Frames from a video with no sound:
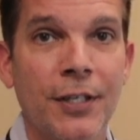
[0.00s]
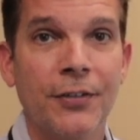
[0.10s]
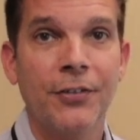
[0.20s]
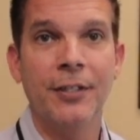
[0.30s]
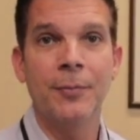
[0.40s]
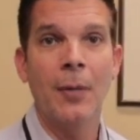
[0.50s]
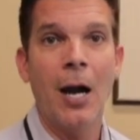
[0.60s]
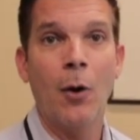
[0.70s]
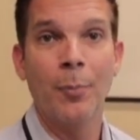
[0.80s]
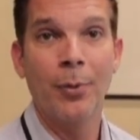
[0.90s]
this in
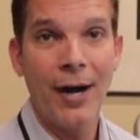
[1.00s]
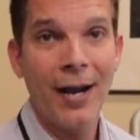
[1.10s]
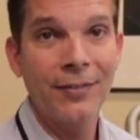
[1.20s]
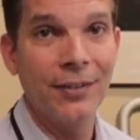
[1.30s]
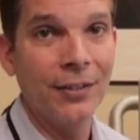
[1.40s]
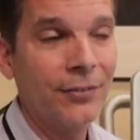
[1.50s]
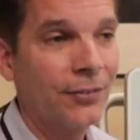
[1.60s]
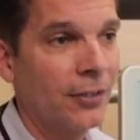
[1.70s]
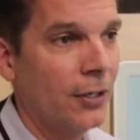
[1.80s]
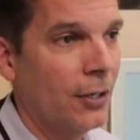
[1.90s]
our practice